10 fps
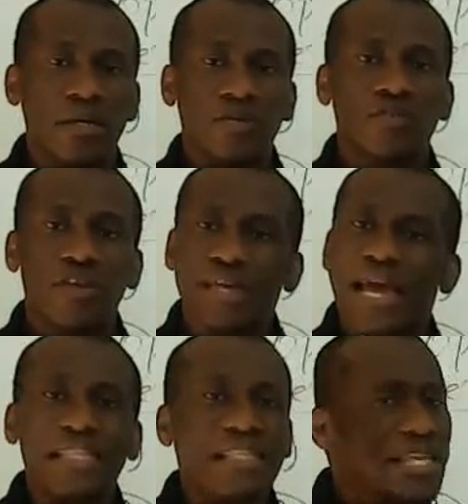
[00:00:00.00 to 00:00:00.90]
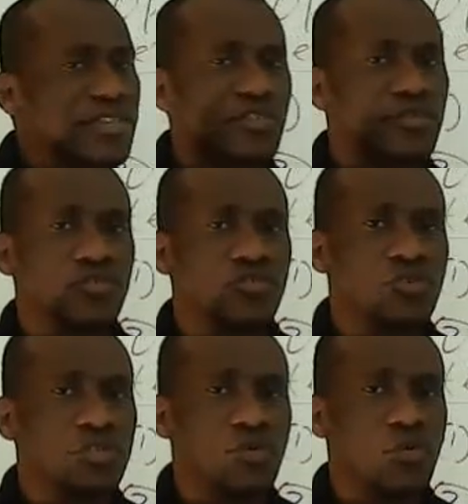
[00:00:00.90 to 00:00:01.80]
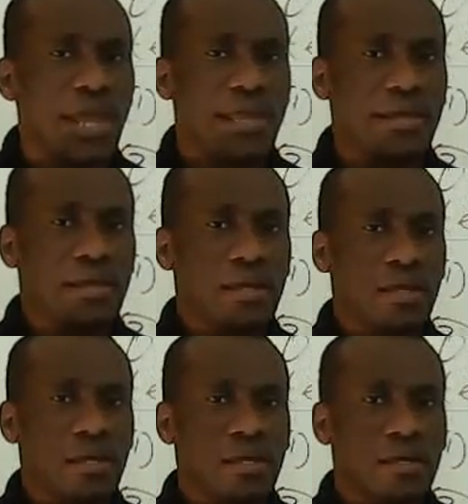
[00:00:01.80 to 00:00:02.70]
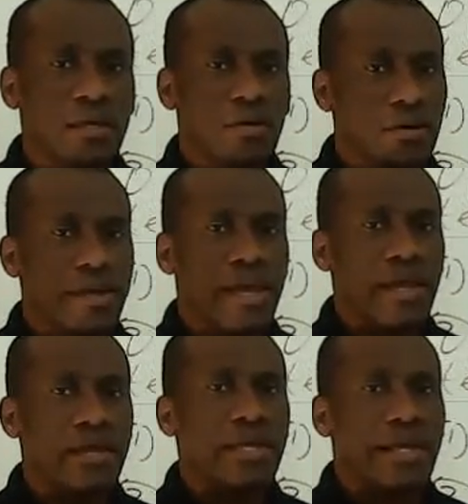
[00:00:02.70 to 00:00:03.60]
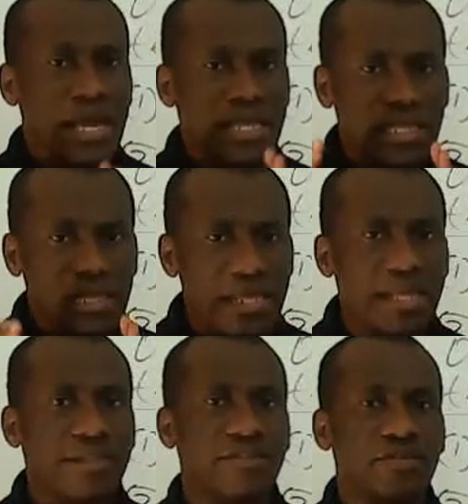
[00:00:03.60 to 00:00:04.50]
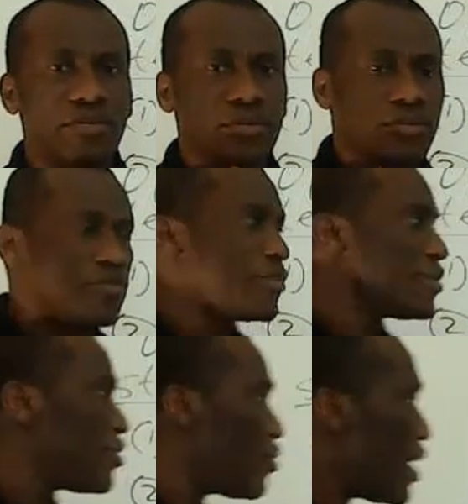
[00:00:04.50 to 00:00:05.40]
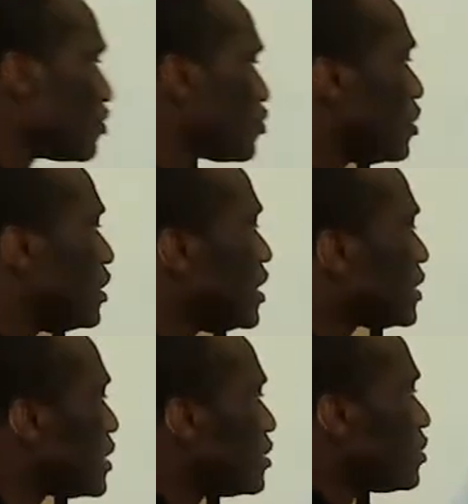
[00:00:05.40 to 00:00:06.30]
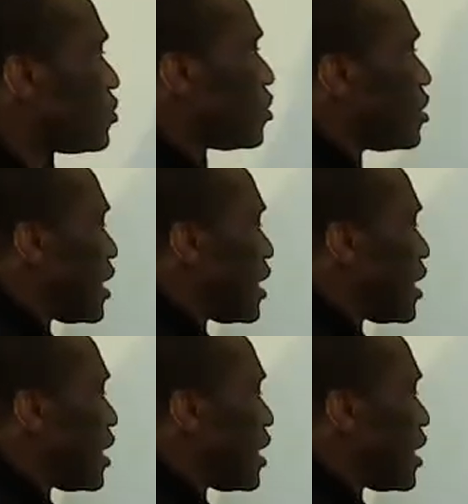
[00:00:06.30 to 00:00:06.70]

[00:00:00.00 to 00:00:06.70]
So it can lead you through the way. Okay? It can lead you through the way. So listen to